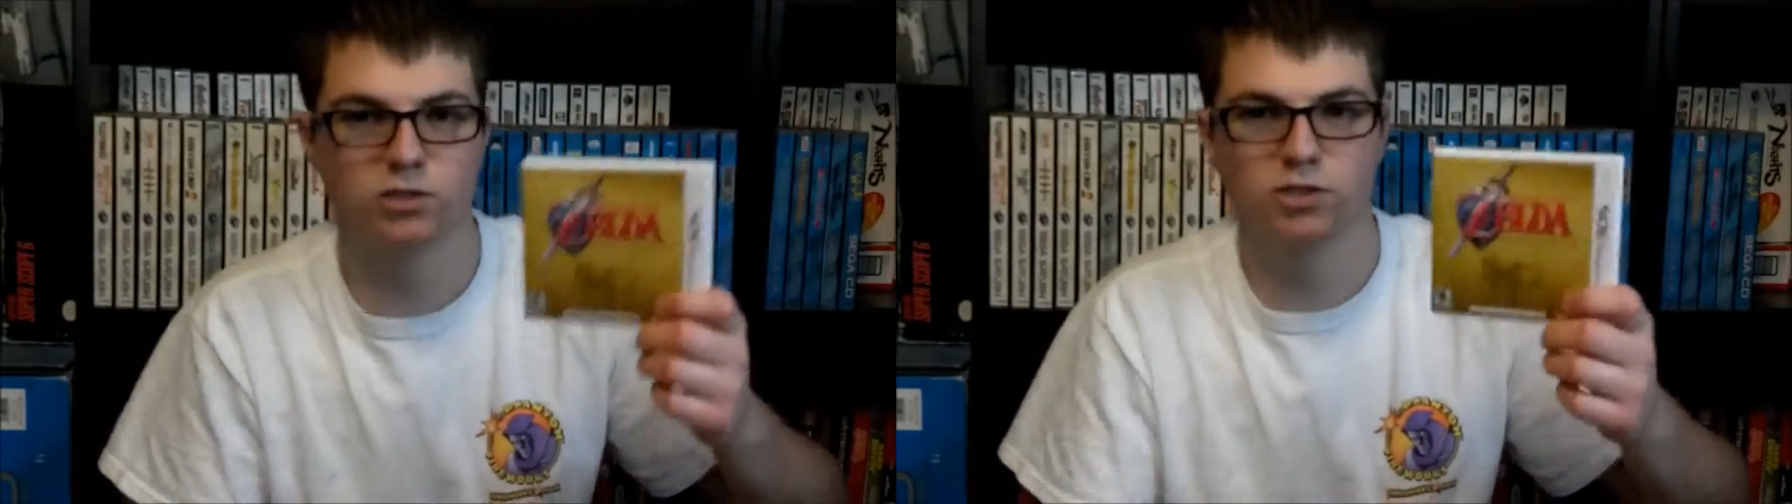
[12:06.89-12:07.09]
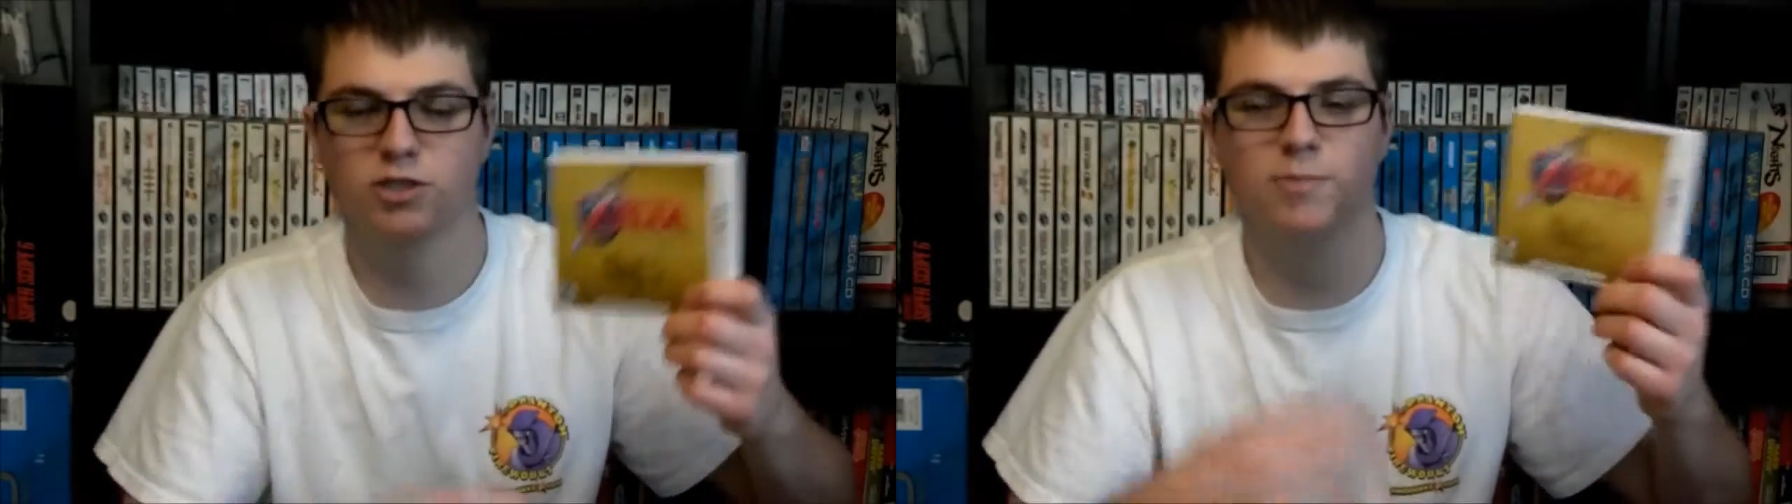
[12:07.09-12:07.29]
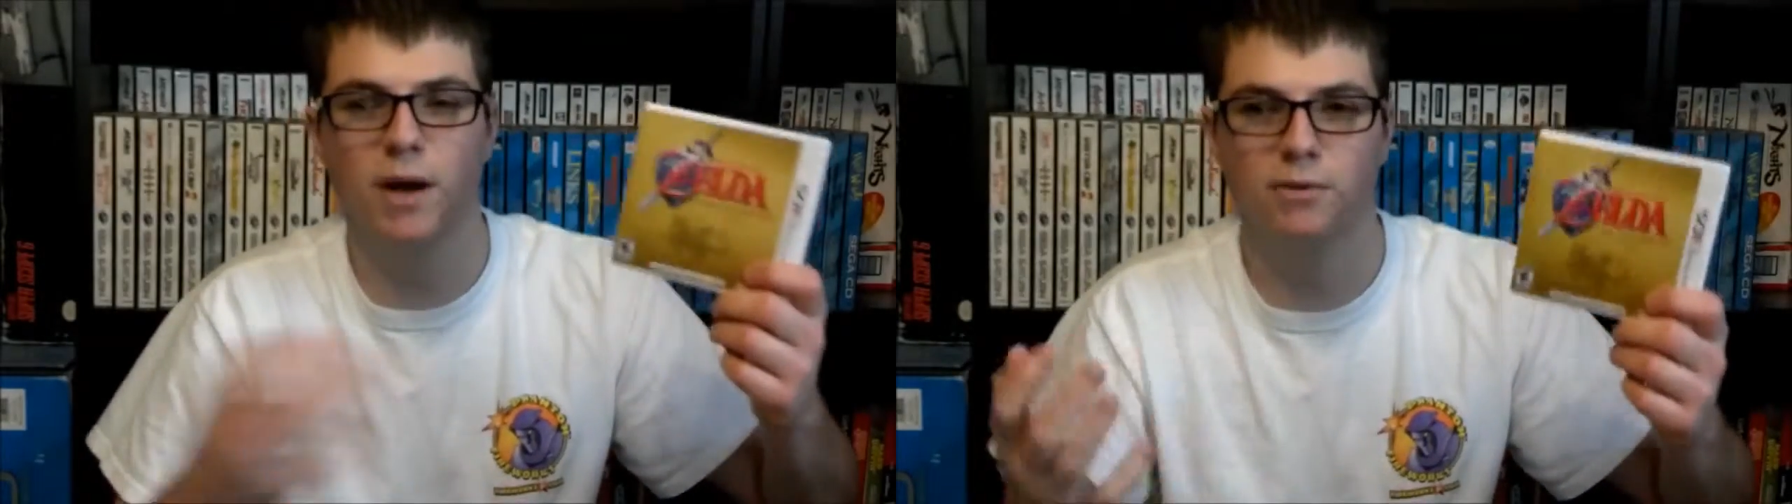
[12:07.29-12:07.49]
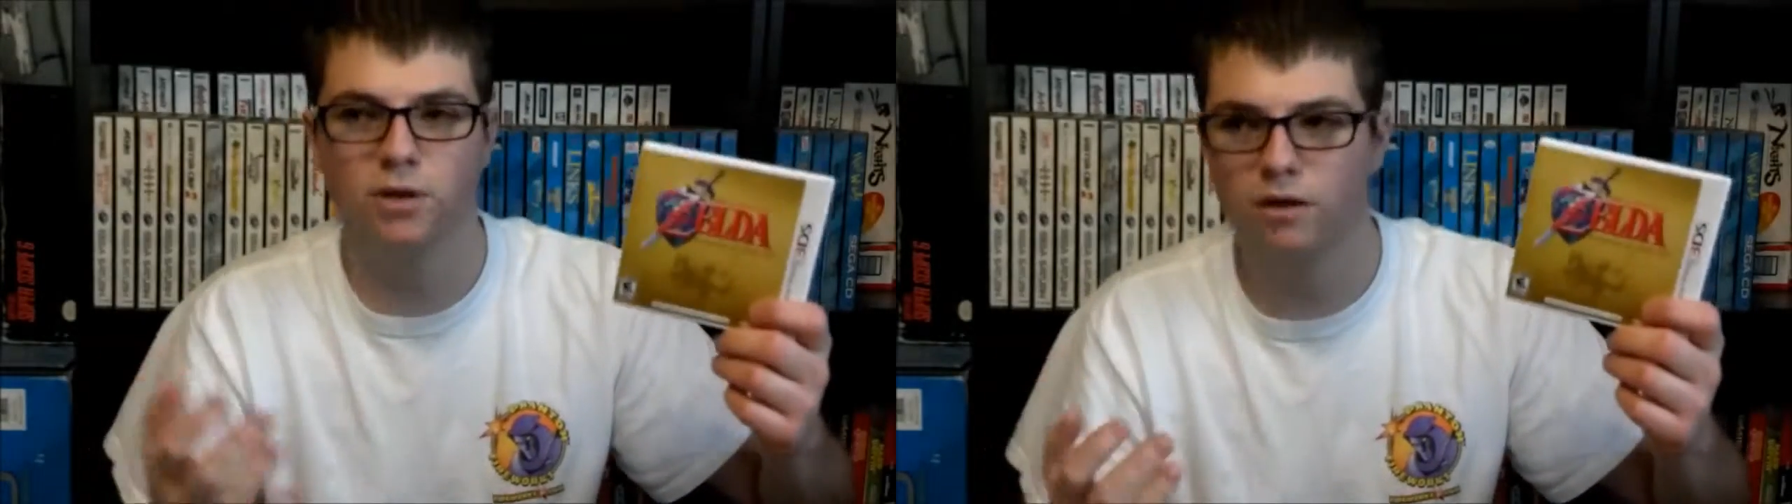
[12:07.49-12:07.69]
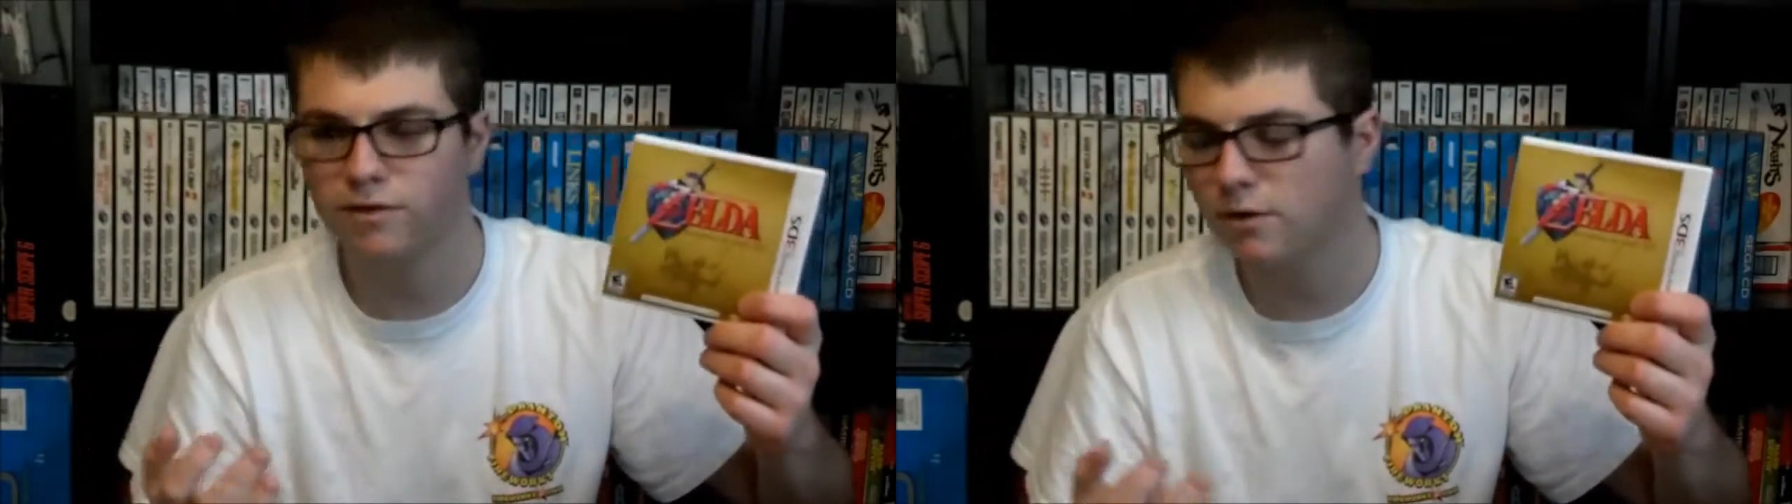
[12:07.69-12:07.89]
spouting
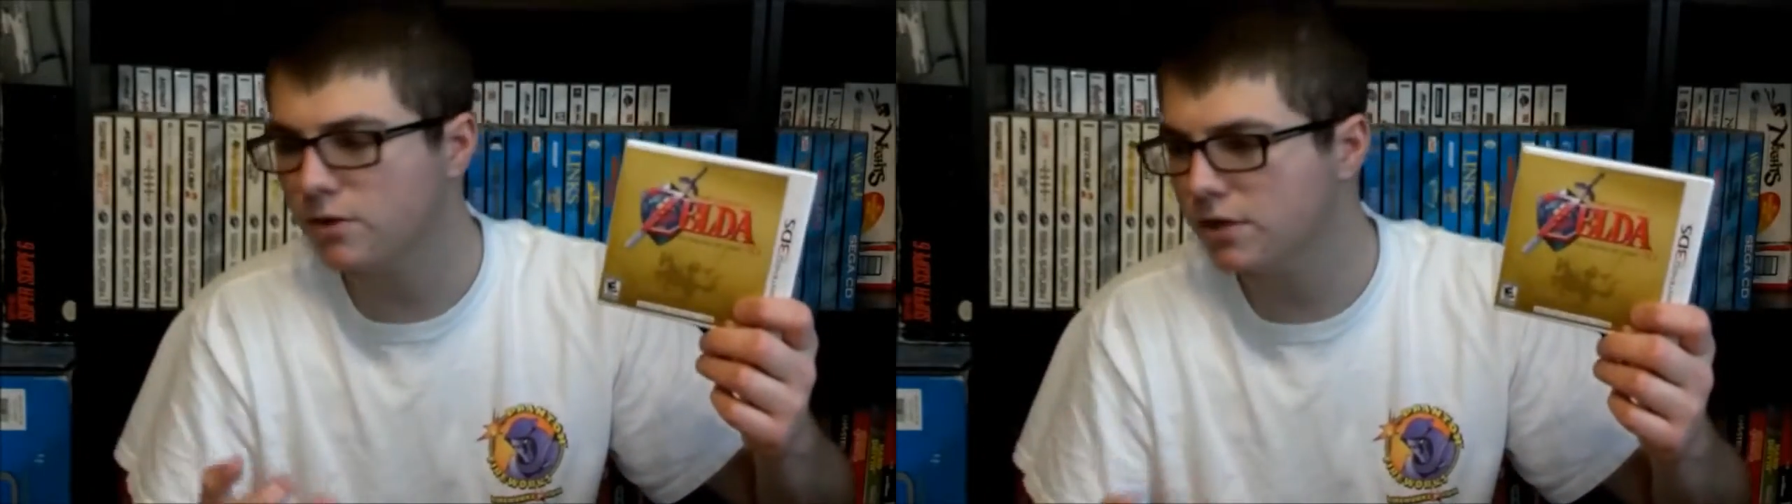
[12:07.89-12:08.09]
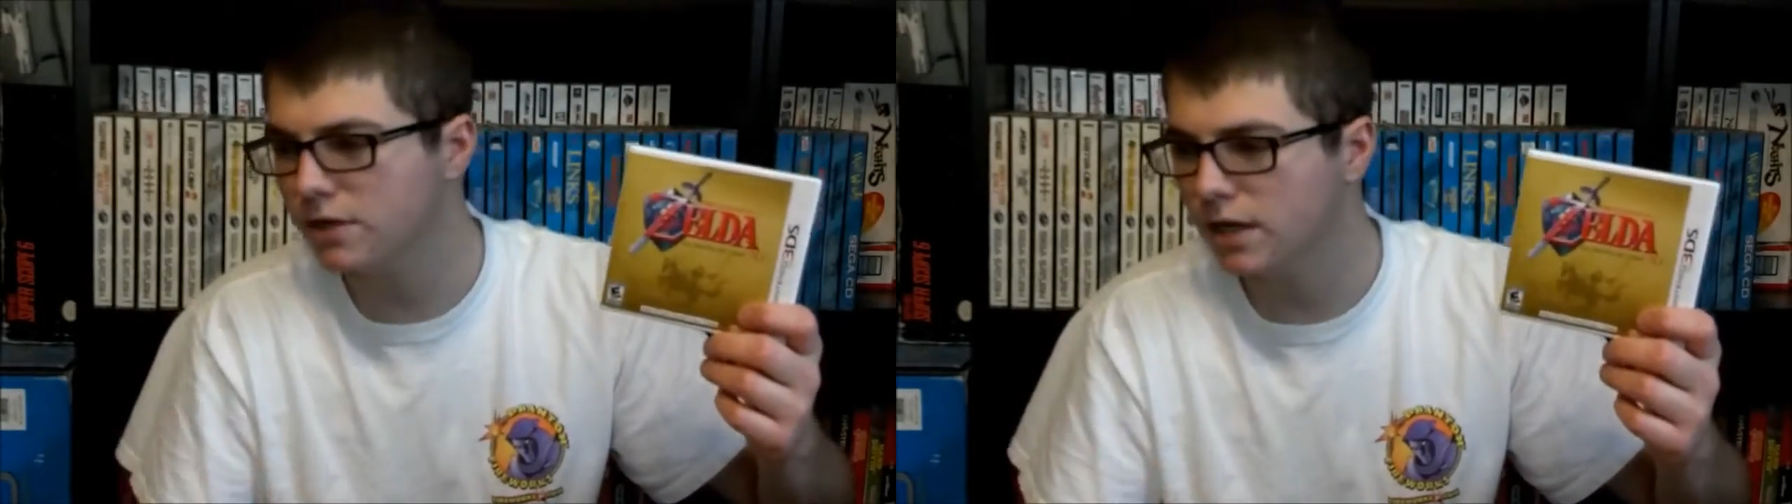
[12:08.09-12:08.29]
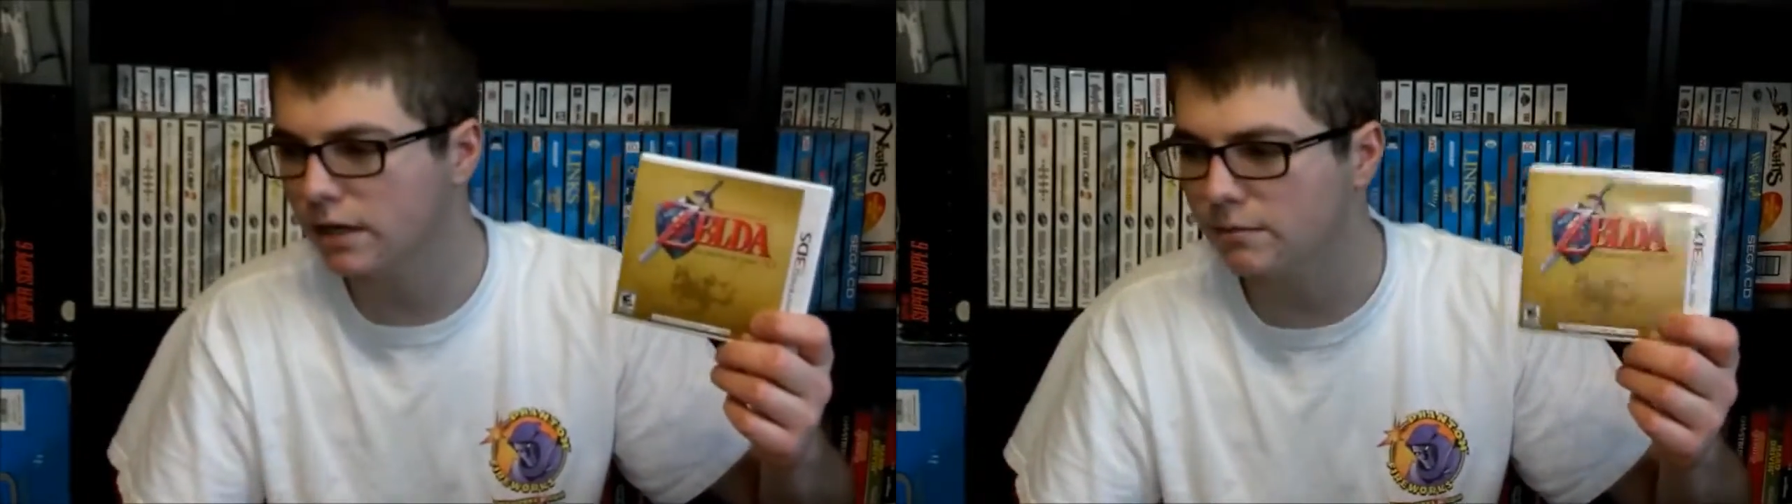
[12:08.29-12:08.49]
off how good